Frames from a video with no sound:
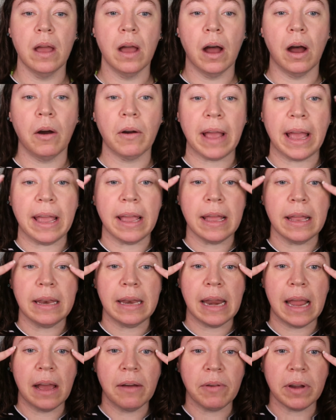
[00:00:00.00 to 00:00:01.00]
Okay,
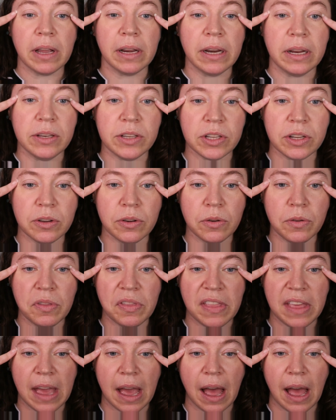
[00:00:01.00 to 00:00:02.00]
now we're gonna do
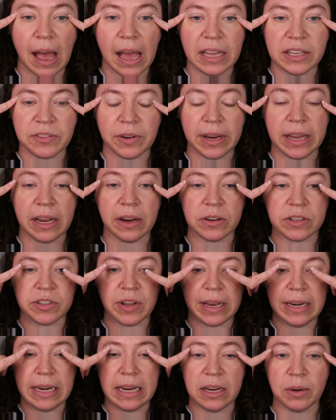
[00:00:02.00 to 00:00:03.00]
the eyes right here. So
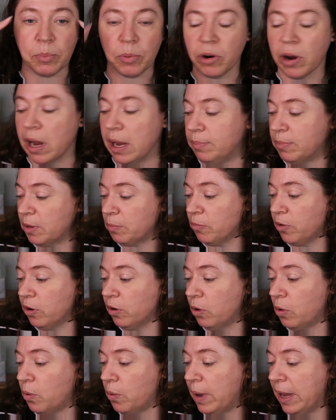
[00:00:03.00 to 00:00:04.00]
I need to prime them real
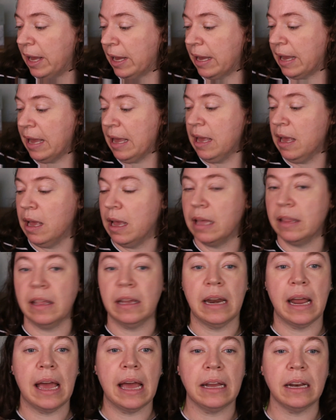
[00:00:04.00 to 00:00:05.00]
quick and
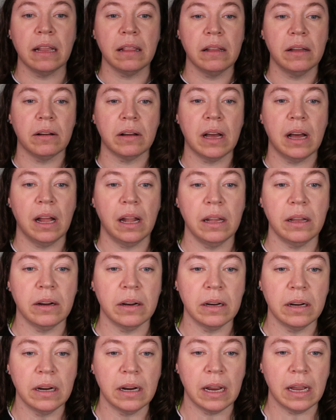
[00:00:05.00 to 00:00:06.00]
then add a little
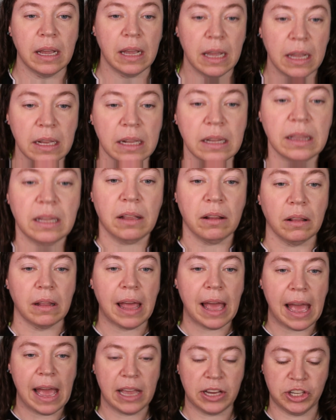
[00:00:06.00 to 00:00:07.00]
color, a little
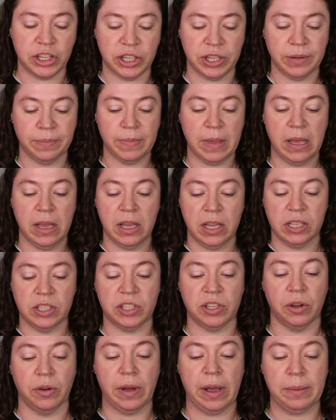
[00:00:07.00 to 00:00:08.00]
lash.
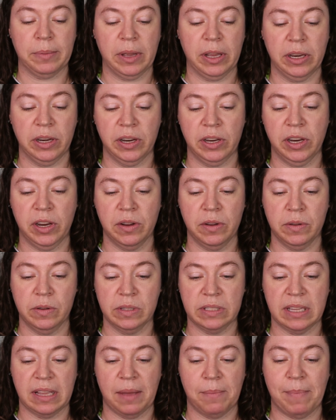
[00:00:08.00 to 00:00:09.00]
So I'm gonna
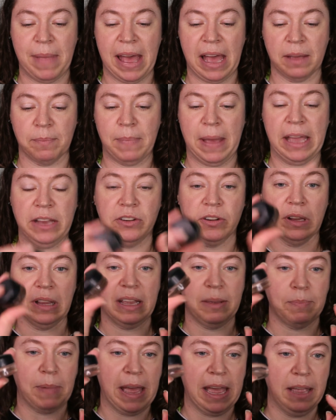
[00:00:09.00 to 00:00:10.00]
use a MAC
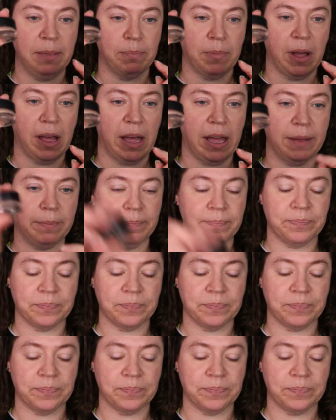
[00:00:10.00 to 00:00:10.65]
Painterly Paint Pot,